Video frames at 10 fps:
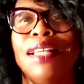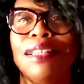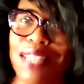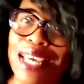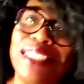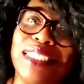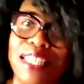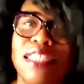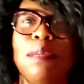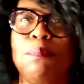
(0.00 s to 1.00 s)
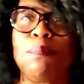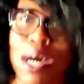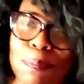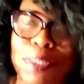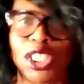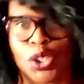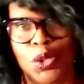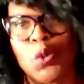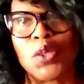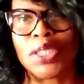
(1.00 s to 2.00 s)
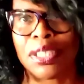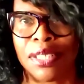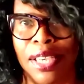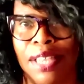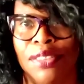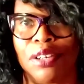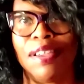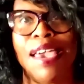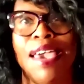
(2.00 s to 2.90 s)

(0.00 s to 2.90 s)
let's get the public schools together